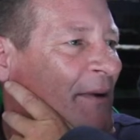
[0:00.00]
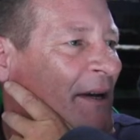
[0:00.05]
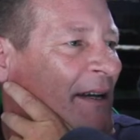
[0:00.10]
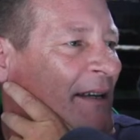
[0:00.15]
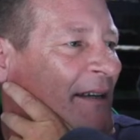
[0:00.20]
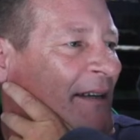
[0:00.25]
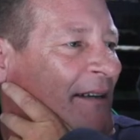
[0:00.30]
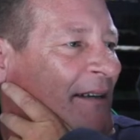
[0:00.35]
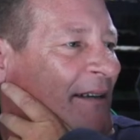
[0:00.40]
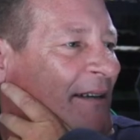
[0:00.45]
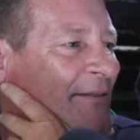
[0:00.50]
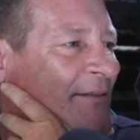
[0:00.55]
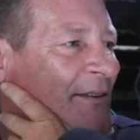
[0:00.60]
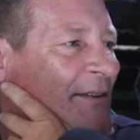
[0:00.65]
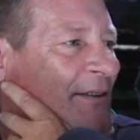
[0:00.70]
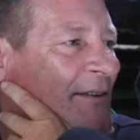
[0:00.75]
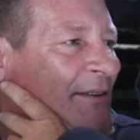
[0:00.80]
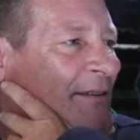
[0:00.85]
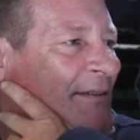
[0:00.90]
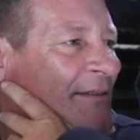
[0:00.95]
I can
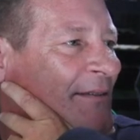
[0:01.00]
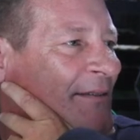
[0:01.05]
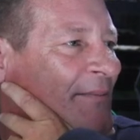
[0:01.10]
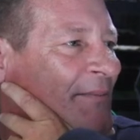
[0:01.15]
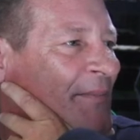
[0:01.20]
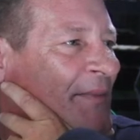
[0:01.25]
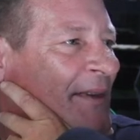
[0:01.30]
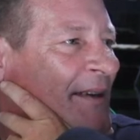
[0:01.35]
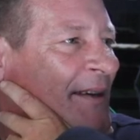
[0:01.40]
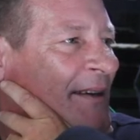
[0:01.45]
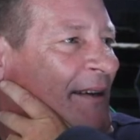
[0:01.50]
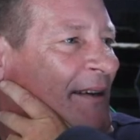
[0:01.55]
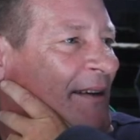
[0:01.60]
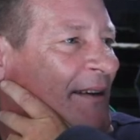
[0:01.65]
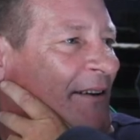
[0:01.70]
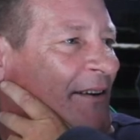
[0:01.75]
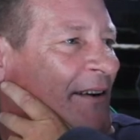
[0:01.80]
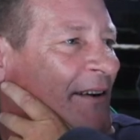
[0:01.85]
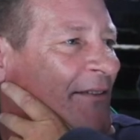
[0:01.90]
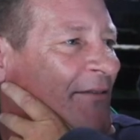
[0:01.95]
never
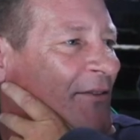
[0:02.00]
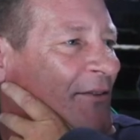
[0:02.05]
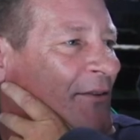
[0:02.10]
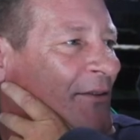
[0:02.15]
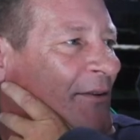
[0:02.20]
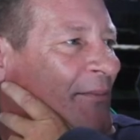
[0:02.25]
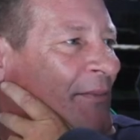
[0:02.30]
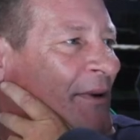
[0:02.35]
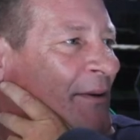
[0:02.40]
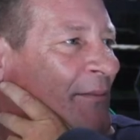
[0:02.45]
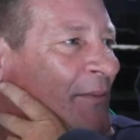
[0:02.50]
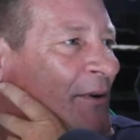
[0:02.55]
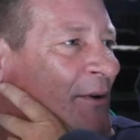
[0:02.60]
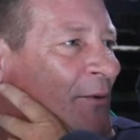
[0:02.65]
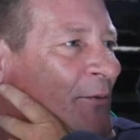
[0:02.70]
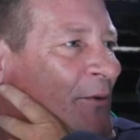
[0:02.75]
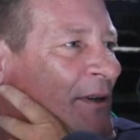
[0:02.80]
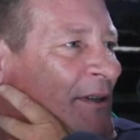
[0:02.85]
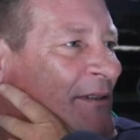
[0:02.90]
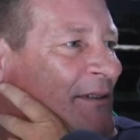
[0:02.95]
can never remember
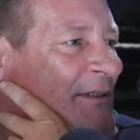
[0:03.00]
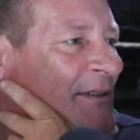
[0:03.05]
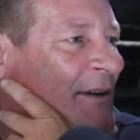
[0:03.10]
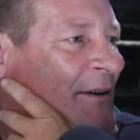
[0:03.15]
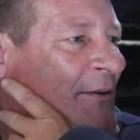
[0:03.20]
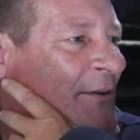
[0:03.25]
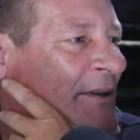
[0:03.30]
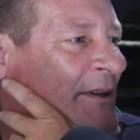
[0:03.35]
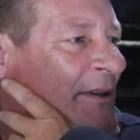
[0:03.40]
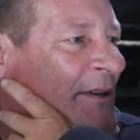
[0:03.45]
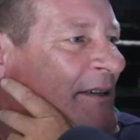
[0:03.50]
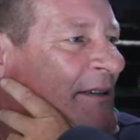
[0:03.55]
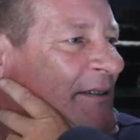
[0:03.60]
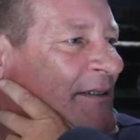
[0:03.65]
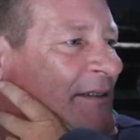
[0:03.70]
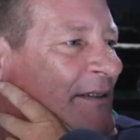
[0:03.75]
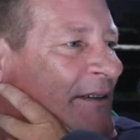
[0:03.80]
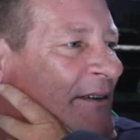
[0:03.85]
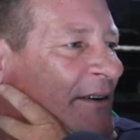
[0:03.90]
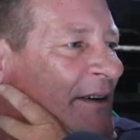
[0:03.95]
what's going to
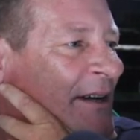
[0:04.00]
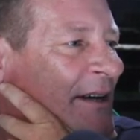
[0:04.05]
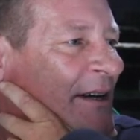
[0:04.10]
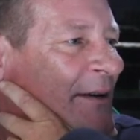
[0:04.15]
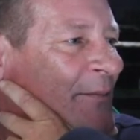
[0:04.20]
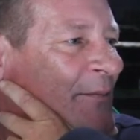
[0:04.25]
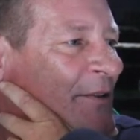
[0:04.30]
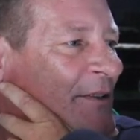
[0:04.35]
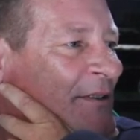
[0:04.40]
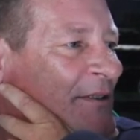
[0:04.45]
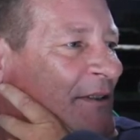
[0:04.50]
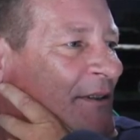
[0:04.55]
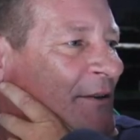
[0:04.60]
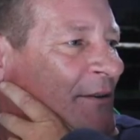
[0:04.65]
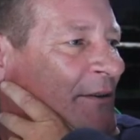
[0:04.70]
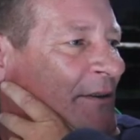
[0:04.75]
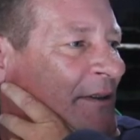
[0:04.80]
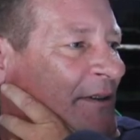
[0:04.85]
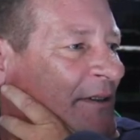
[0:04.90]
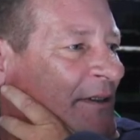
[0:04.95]
Instagram, what's
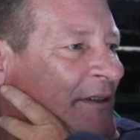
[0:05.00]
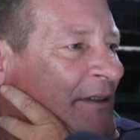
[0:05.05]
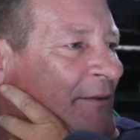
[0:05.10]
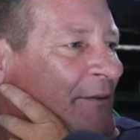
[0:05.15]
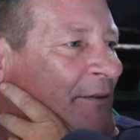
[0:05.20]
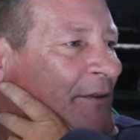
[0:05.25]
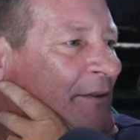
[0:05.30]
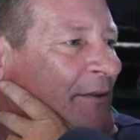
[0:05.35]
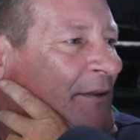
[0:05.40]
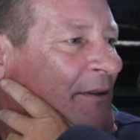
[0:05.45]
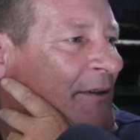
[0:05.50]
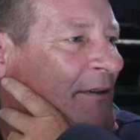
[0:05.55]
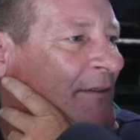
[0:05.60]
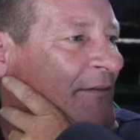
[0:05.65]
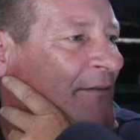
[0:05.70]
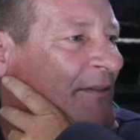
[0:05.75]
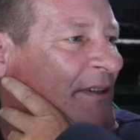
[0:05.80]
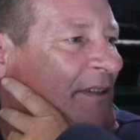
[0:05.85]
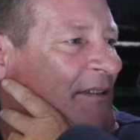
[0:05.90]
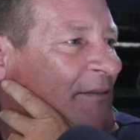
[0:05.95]
going to YouTube or
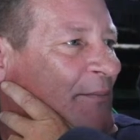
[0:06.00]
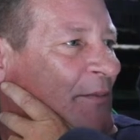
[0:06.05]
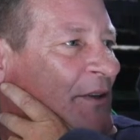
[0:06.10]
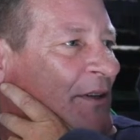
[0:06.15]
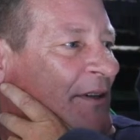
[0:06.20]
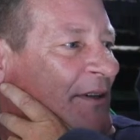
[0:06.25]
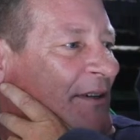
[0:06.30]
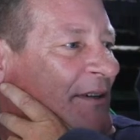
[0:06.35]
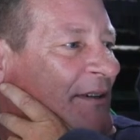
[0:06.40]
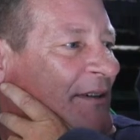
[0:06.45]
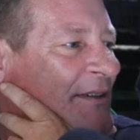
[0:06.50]
Facebook,